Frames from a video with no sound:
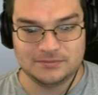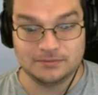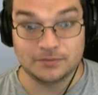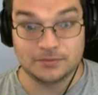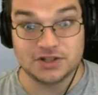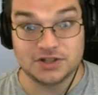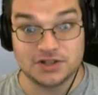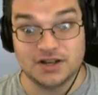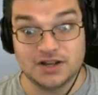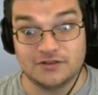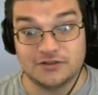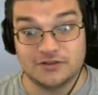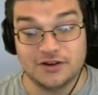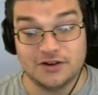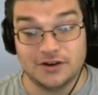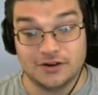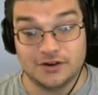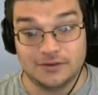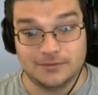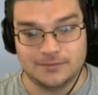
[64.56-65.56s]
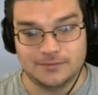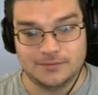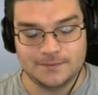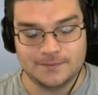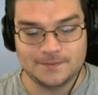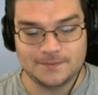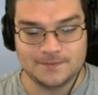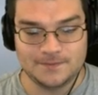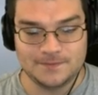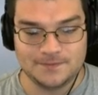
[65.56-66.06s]
But you never know.
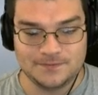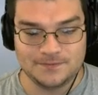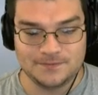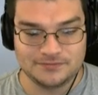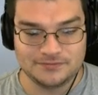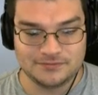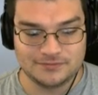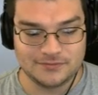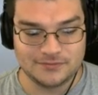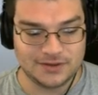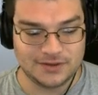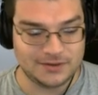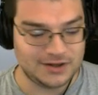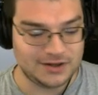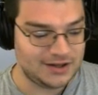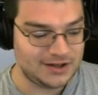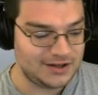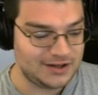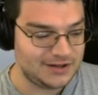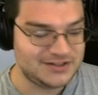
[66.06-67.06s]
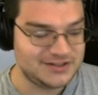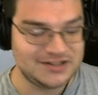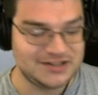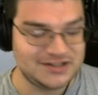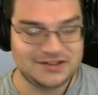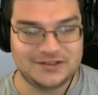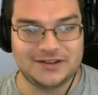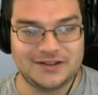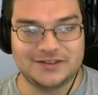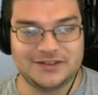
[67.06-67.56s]

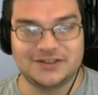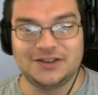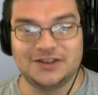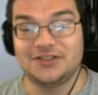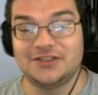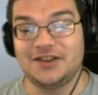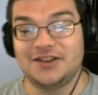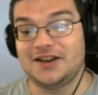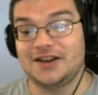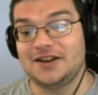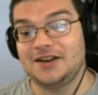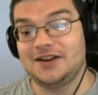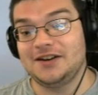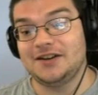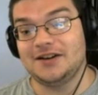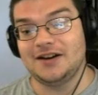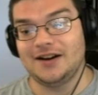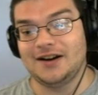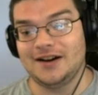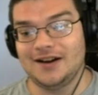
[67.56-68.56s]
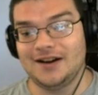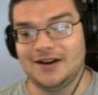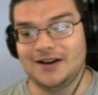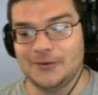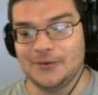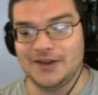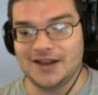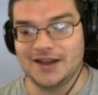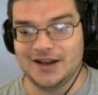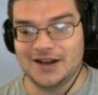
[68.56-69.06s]
Until then,
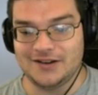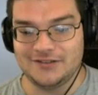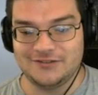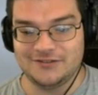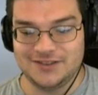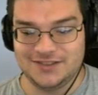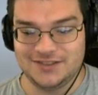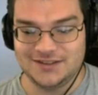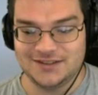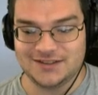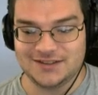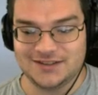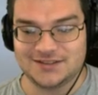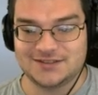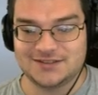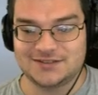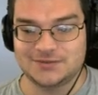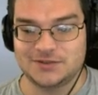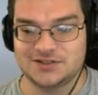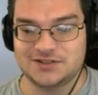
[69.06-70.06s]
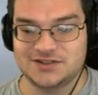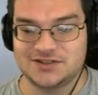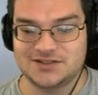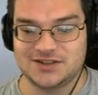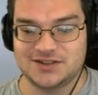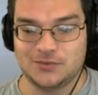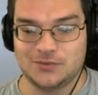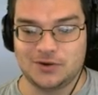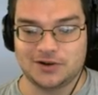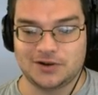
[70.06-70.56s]
we have this, which is
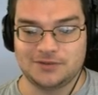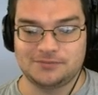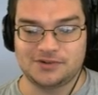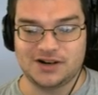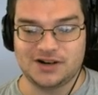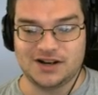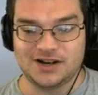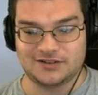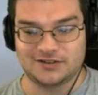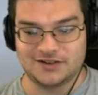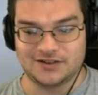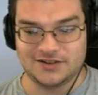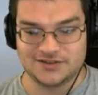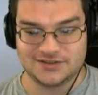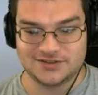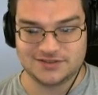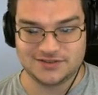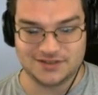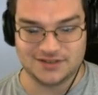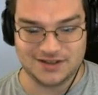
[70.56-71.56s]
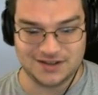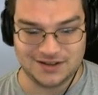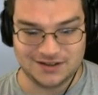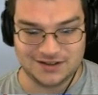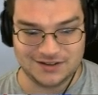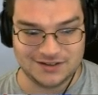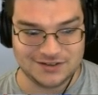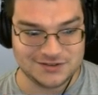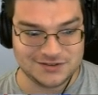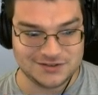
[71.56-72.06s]
a work in progress,
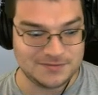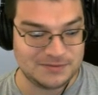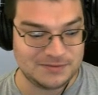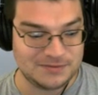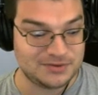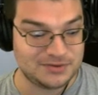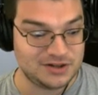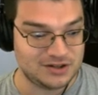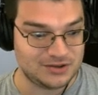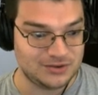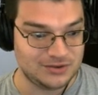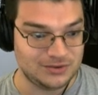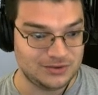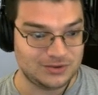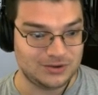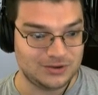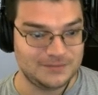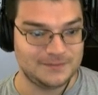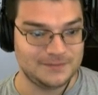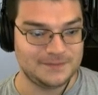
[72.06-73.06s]
and it should be pretty cool.